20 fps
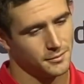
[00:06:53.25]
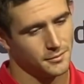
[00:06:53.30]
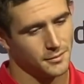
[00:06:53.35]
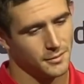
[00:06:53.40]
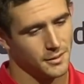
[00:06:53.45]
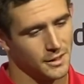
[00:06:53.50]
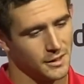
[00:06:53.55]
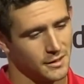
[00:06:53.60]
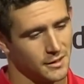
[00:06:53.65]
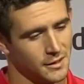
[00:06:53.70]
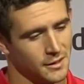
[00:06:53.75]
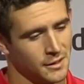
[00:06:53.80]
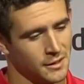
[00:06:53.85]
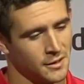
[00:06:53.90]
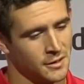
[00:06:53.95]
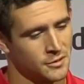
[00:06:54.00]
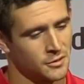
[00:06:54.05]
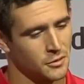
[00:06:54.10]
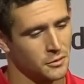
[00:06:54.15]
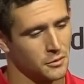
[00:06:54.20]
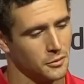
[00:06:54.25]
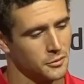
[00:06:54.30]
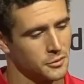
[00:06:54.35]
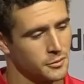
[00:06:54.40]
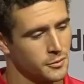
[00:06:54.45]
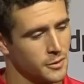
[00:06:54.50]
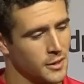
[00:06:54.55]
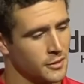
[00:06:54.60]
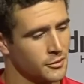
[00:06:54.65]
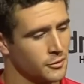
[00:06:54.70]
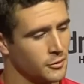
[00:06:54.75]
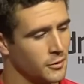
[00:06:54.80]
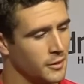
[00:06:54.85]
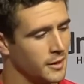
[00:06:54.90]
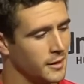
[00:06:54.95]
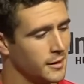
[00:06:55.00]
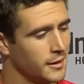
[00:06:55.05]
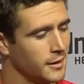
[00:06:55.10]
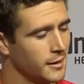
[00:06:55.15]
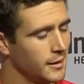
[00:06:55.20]
in his own little special
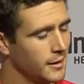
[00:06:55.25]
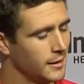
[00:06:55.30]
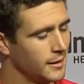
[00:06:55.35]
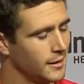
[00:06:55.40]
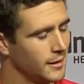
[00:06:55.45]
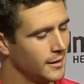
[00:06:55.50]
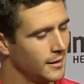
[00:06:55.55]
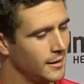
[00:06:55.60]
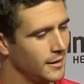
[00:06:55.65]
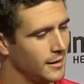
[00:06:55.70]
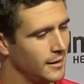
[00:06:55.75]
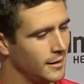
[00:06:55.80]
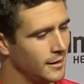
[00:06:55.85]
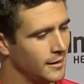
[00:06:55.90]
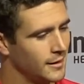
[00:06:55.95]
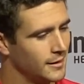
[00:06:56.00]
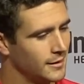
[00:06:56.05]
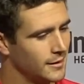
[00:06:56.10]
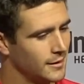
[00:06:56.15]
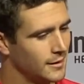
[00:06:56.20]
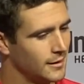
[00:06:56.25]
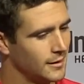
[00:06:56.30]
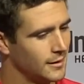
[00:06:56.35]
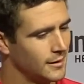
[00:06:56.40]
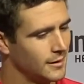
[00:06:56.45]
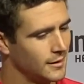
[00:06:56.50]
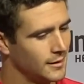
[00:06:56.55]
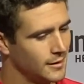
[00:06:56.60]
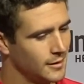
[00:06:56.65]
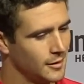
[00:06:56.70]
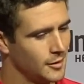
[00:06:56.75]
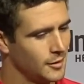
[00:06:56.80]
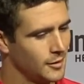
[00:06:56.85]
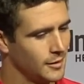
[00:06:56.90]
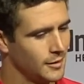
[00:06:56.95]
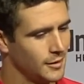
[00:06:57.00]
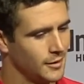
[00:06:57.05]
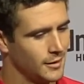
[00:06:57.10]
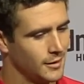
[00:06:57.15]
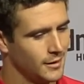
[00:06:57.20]
way, and
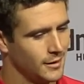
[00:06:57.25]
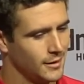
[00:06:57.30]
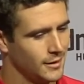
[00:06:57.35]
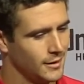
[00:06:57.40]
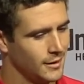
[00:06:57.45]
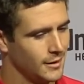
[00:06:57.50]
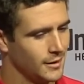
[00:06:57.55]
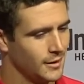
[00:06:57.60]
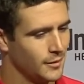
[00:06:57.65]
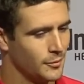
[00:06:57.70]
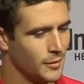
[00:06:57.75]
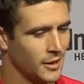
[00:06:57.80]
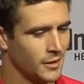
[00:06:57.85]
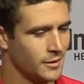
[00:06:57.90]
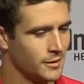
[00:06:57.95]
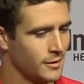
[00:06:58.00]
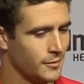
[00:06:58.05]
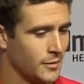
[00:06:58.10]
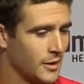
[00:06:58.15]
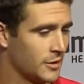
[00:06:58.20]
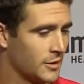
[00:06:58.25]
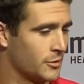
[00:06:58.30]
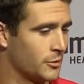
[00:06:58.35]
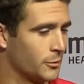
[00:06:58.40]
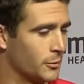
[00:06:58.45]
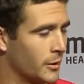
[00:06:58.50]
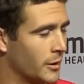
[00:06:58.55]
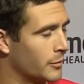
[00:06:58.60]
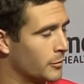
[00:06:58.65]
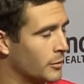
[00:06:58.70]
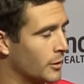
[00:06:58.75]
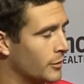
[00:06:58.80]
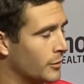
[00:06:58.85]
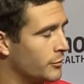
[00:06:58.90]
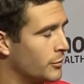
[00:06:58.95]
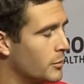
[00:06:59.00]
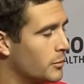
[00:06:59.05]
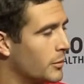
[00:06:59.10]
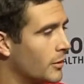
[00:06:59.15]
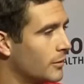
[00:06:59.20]
it makes you ready to play
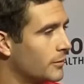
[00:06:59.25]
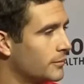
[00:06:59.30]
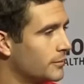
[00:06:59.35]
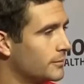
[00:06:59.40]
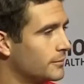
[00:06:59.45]
football.